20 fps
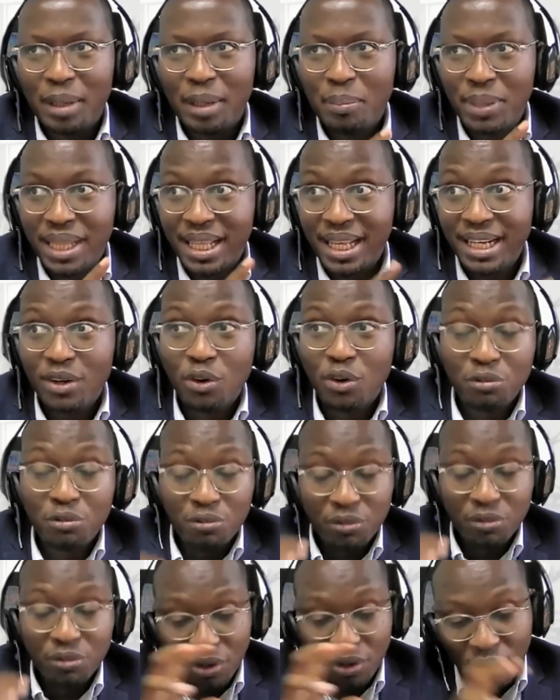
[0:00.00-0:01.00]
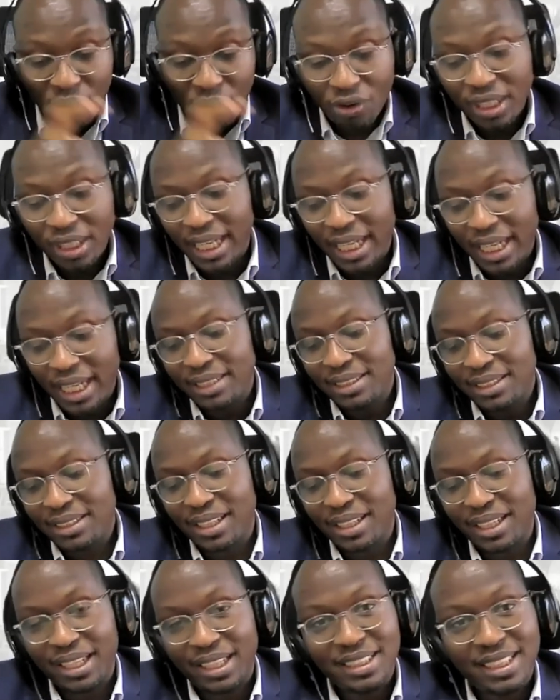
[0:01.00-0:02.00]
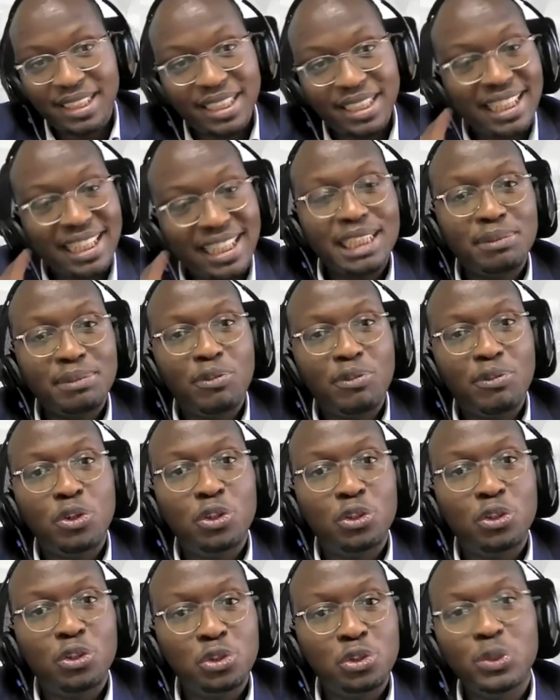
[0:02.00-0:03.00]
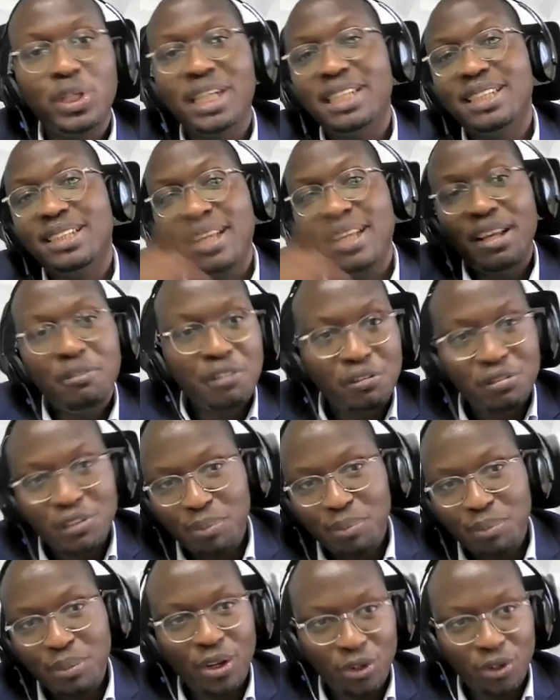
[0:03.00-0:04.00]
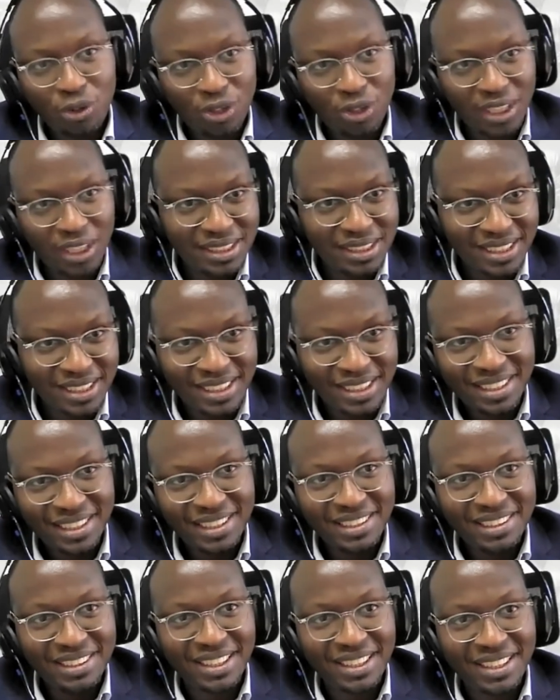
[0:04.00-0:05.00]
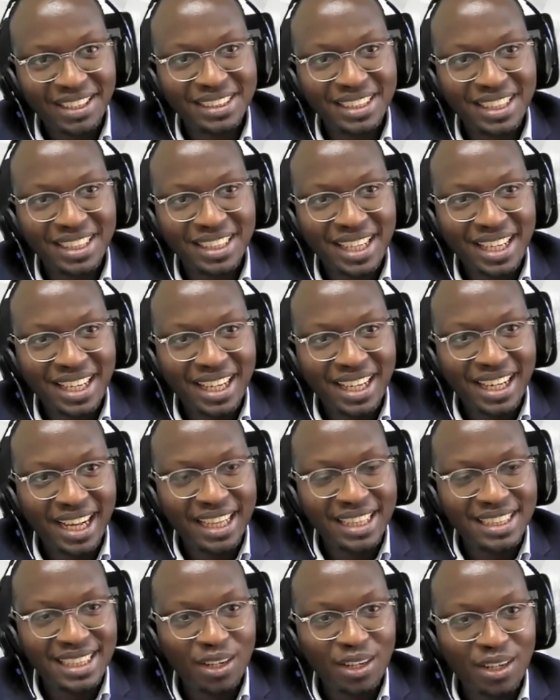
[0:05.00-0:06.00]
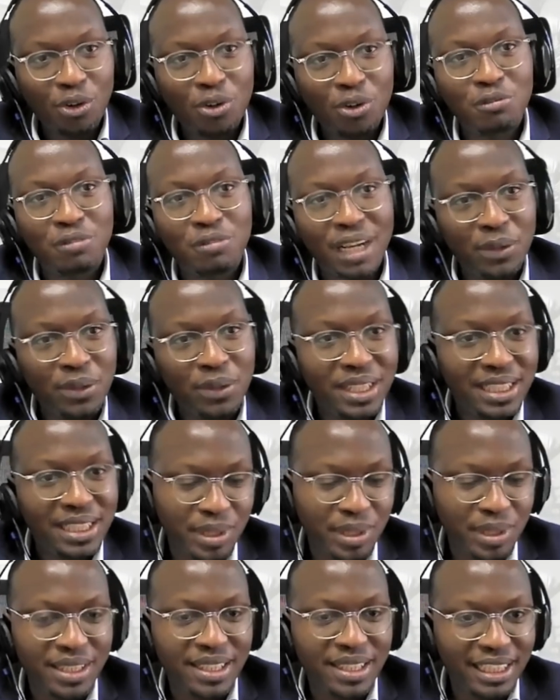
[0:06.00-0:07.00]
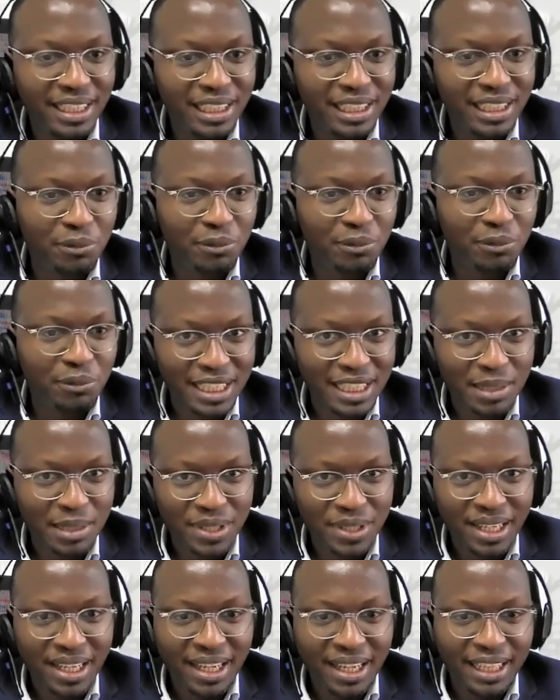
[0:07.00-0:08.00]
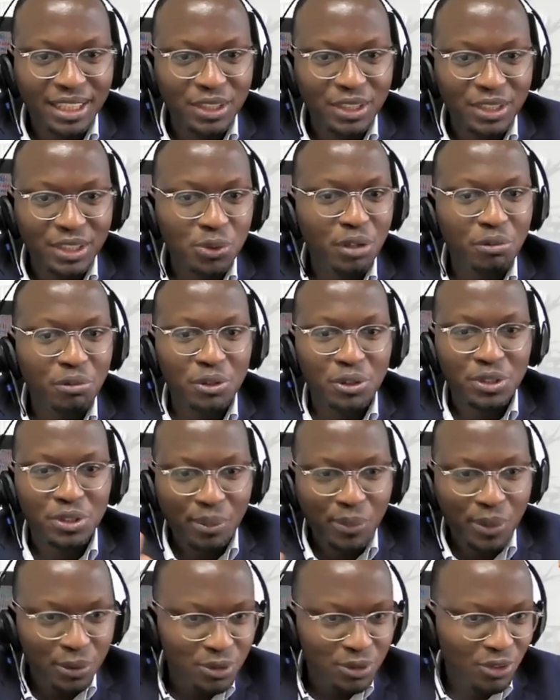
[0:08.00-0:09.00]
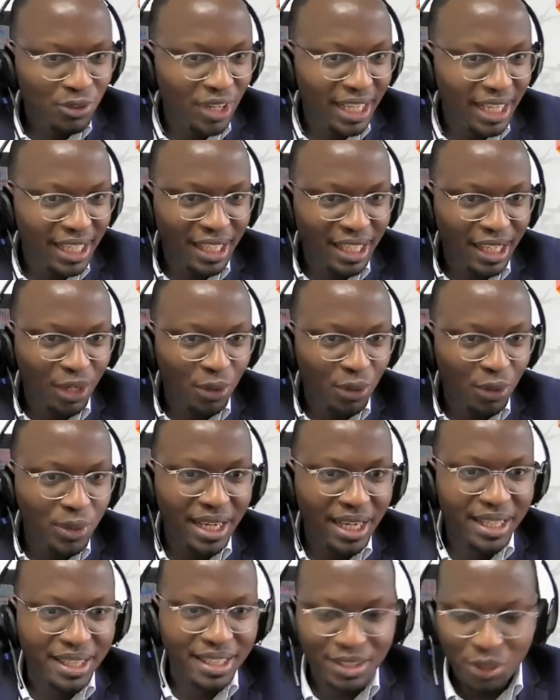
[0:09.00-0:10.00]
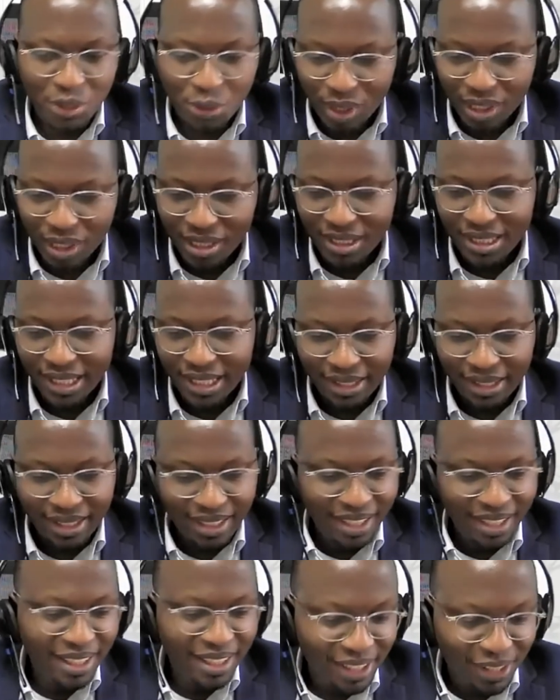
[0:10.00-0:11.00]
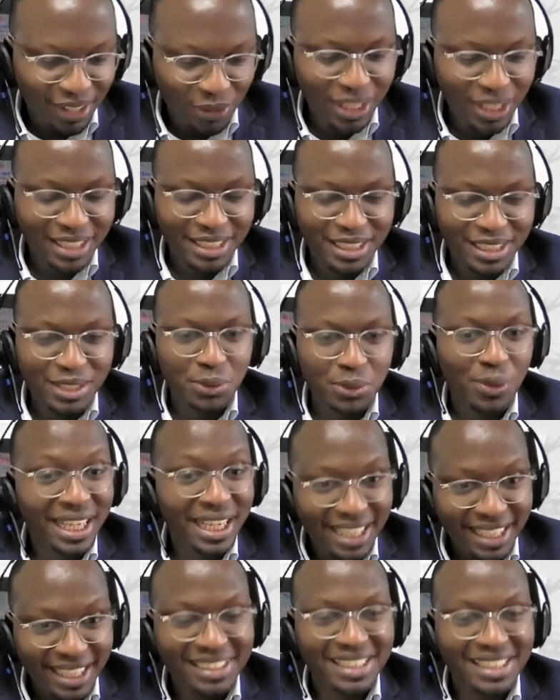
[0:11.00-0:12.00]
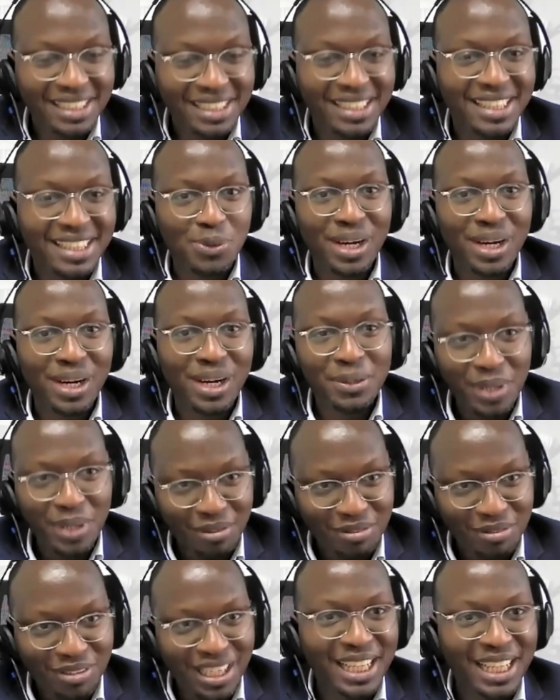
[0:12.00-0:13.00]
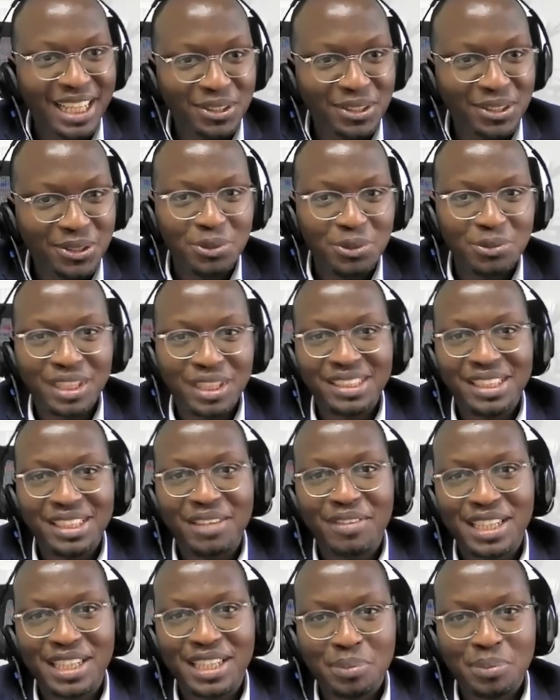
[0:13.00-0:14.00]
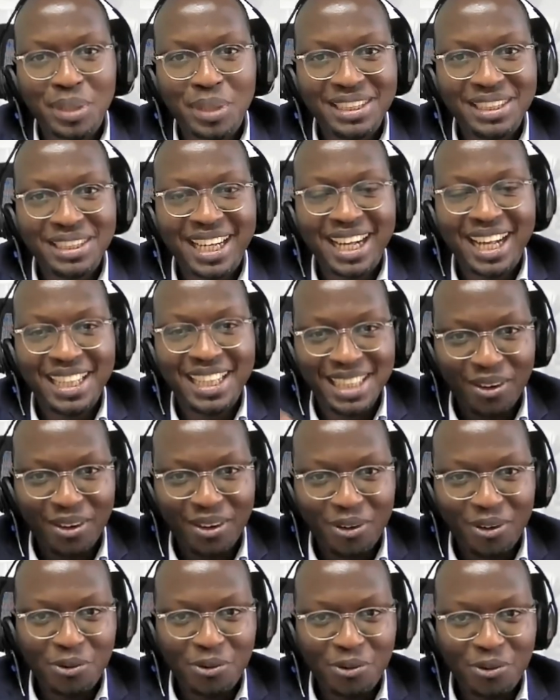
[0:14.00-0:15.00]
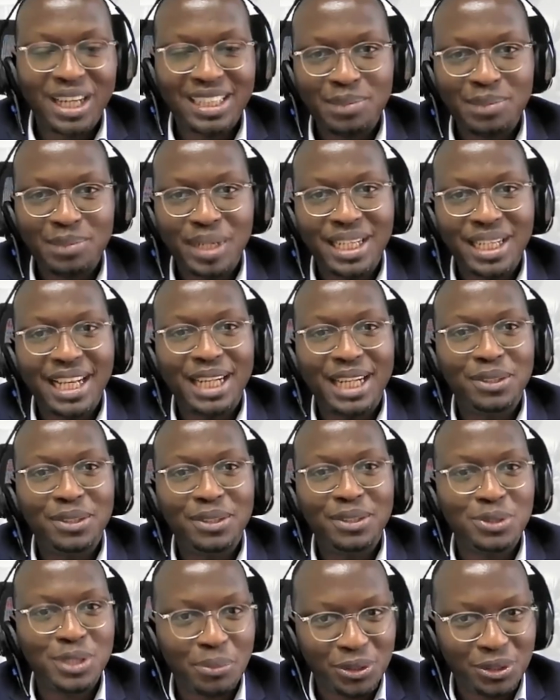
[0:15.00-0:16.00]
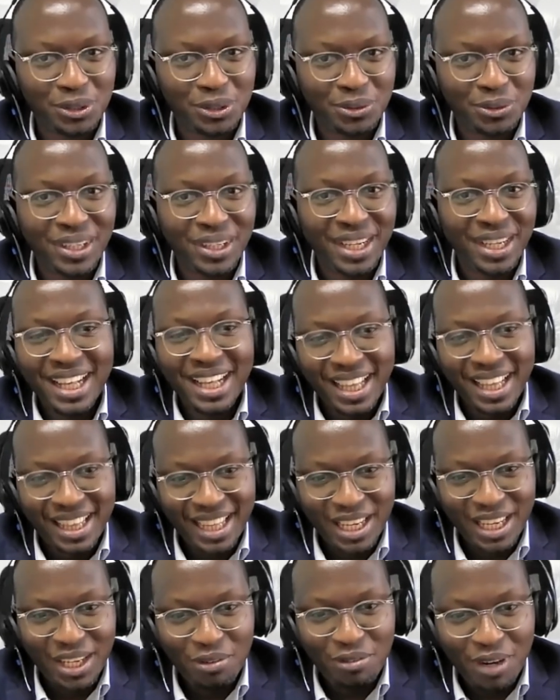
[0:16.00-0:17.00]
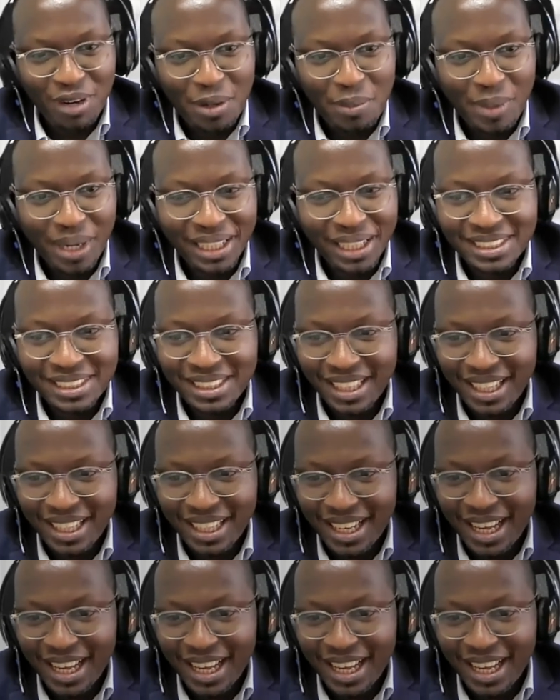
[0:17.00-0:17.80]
But then of all that, so the startups have gone on to raise $50 million. And there's a lot of value that has been created for startups. And so if you're someone who's sort of like looking at this, you're wondering, you know, does this work? Yes, it does work. We have real angels who've just given us a picture, and there's a lot of work that's being done to support you. Thank you very much.